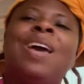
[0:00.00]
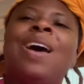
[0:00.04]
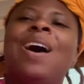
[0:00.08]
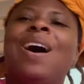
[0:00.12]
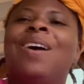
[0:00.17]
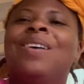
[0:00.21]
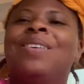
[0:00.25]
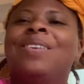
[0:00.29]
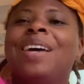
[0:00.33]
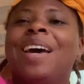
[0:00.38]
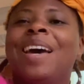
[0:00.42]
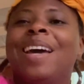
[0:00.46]

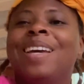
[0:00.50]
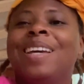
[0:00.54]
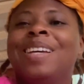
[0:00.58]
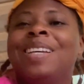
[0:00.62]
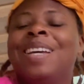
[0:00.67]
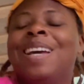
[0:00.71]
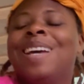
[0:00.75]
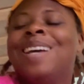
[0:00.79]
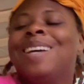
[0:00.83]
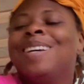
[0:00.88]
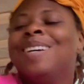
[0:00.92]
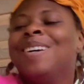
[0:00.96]
Okay,
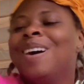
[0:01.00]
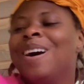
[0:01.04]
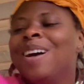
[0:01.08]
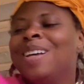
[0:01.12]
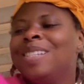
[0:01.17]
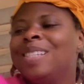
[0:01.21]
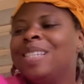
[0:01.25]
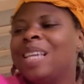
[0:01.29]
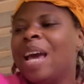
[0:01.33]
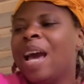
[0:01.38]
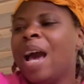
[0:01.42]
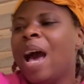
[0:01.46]
God
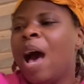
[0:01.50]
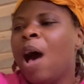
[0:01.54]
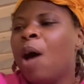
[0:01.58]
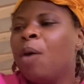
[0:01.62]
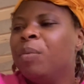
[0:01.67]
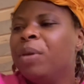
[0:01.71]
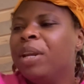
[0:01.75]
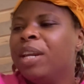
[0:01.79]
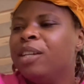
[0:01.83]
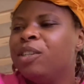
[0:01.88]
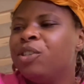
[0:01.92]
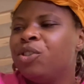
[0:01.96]
say, how
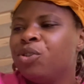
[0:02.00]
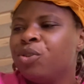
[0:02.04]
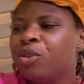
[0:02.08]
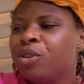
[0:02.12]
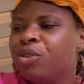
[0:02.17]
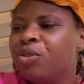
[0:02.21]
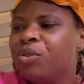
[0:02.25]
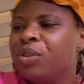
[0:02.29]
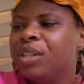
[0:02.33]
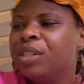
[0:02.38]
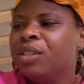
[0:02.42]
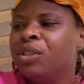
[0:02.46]
many
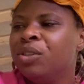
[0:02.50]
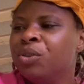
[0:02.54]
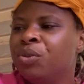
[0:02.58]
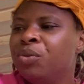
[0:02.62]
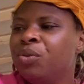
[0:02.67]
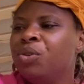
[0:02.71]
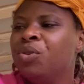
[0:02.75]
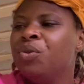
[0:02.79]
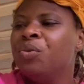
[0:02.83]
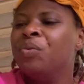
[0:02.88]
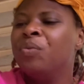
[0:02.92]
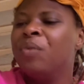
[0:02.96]
children do
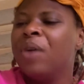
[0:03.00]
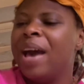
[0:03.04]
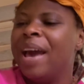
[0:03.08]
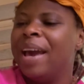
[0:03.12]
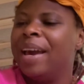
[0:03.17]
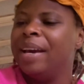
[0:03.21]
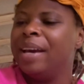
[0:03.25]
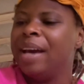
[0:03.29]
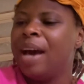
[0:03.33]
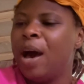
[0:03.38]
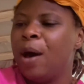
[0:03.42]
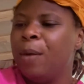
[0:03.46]
you
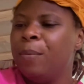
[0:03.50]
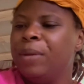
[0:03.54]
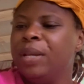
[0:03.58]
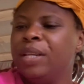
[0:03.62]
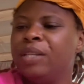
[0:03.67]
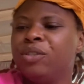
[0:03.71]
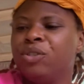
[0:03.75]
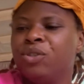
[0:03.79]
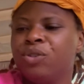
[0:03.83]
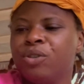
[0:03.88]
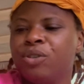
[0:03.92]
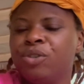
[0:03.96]
weigh? How many
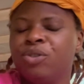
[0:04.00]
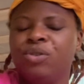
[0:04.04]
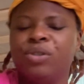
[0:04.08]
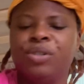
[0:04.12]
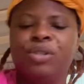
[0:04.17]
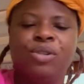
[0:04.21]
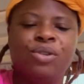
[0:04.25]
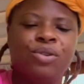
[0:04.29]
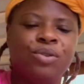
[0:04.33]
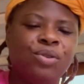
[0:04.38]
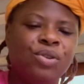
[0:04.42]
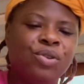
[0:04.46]
children
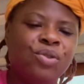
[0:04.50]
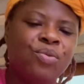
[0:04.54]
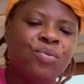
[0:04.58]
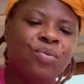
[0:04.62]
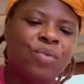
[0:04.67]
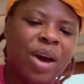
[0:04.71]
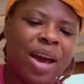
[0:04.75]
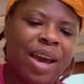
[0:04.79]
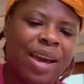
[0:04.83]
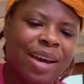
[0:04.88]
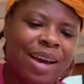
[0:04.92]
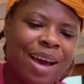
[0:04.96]
do you
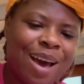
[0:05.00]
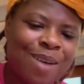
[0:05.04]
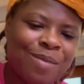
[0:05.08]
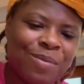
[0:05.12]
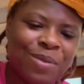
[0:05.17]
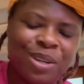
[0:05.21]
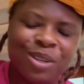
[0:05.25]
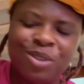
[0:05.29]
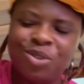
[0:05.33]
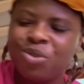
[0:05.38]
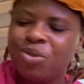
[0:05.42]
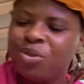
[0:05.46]
weigh? How
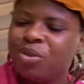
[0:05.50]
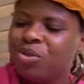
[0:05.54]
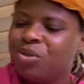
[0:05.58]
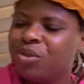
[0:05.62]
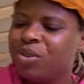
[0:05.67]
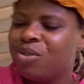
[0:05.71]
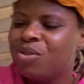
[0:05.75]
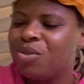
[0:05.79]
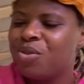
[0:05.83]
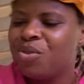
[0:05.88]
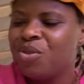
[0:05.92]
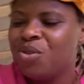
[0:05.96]
many
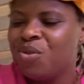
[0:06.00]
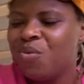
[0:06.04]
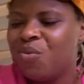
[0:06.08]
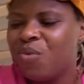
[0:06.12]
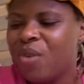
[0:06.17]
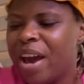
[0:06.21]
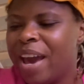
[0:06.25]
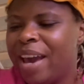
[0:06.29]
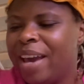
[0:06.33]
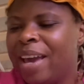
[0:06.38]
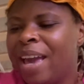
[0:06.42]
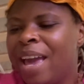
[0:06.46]
children do you
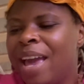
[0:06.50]
weigh?